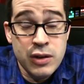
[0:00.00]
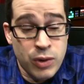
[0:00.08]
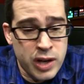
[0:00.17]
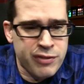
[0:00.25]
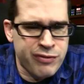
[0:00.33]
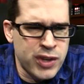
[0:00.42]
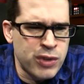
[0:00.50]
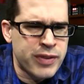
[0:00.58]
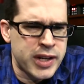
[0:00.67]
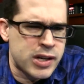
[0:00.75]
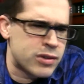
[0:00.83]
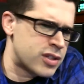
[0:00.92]
Quite a few
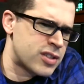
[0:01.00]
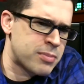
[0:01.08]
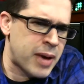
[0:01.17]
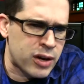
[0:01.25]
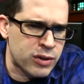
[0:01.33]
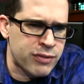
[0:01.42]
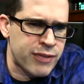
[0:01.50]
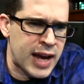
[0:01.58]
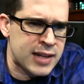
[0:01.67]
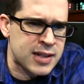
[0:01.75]
videos as a matter of fact,